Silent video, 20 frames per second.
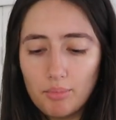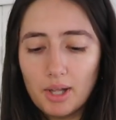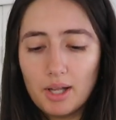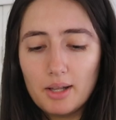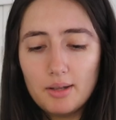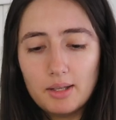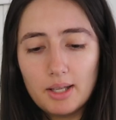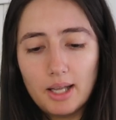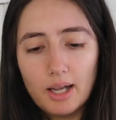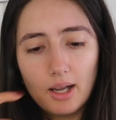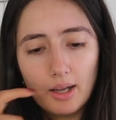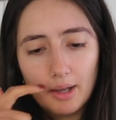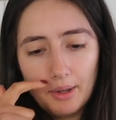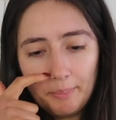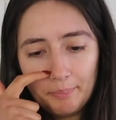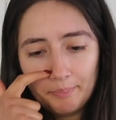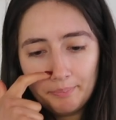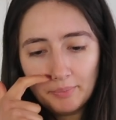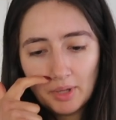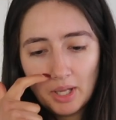Plus like,
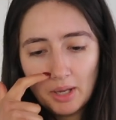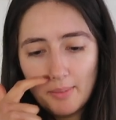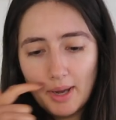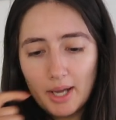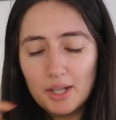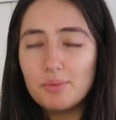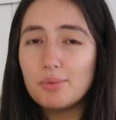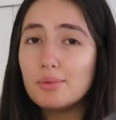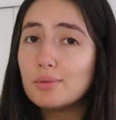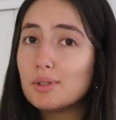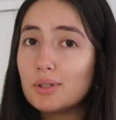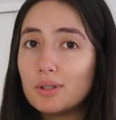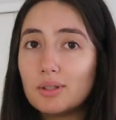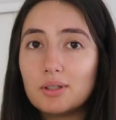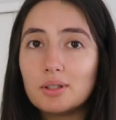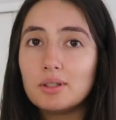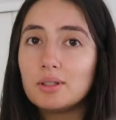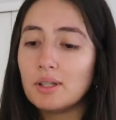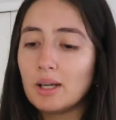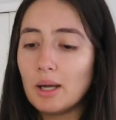you might as well
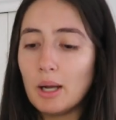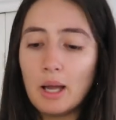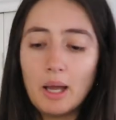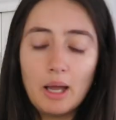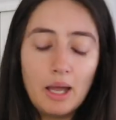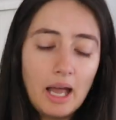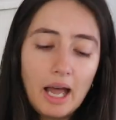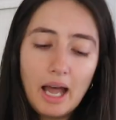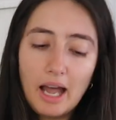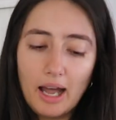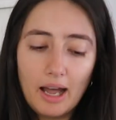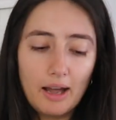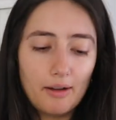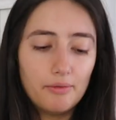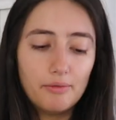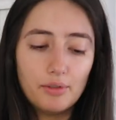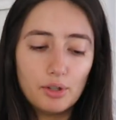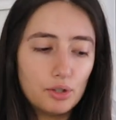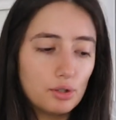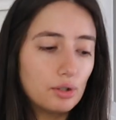just have
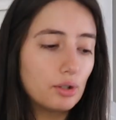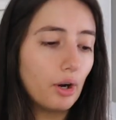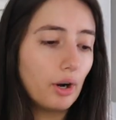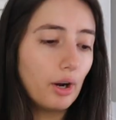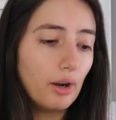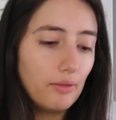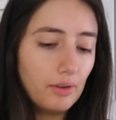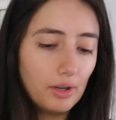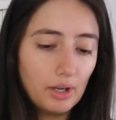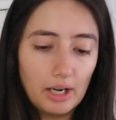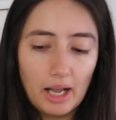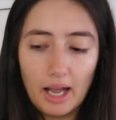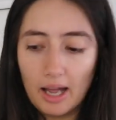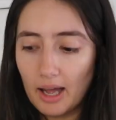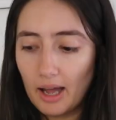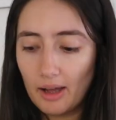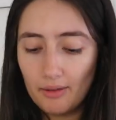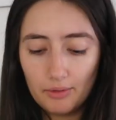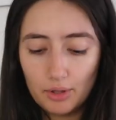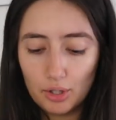the sugar if you
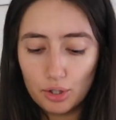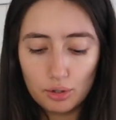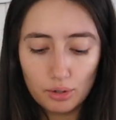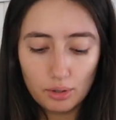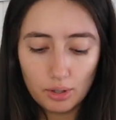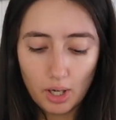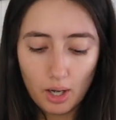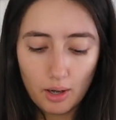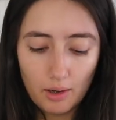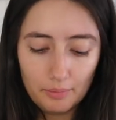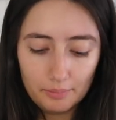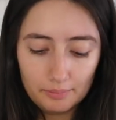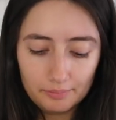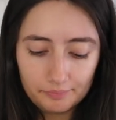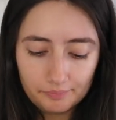have the sugar.